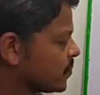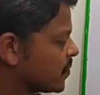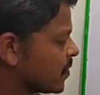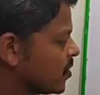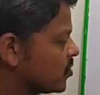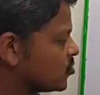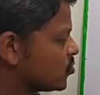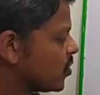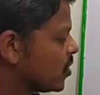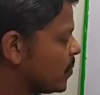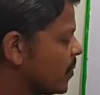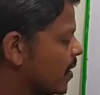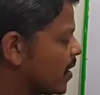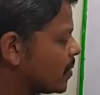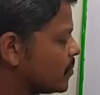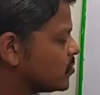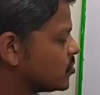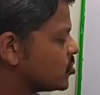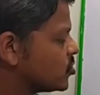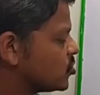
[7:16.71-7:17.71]
So it
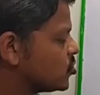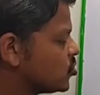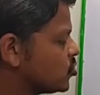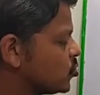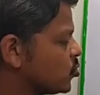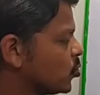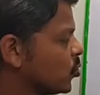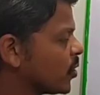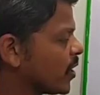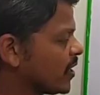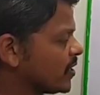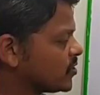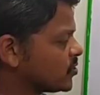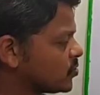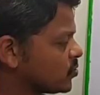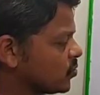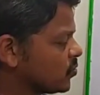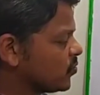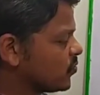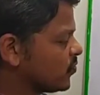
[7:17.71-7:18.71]
becomes 2 raised
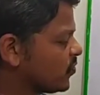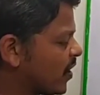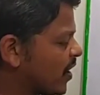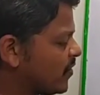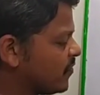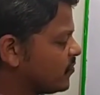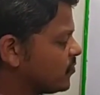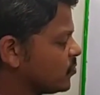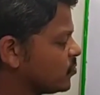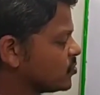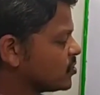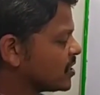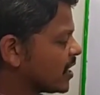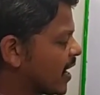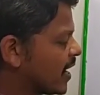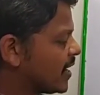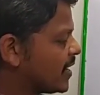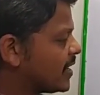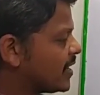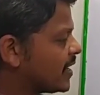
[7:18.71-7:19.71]
to 5 2s
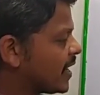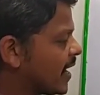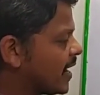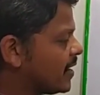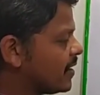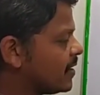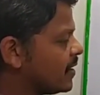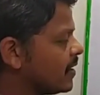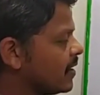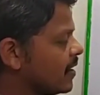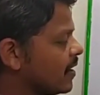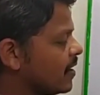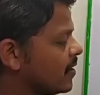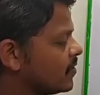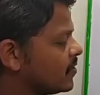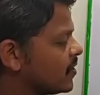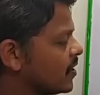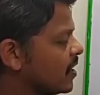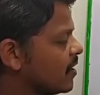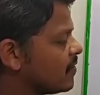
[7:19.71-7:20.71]
are 10,
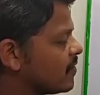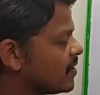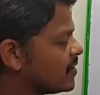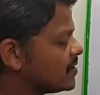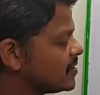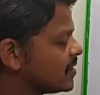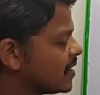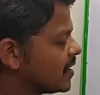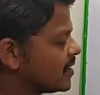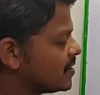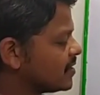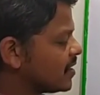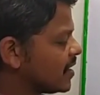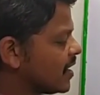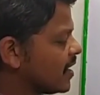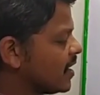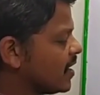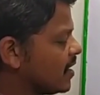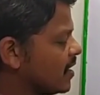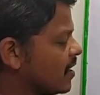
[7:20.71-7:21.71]
3 1s are
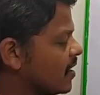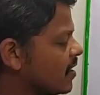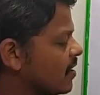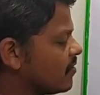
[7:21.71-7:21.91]
3,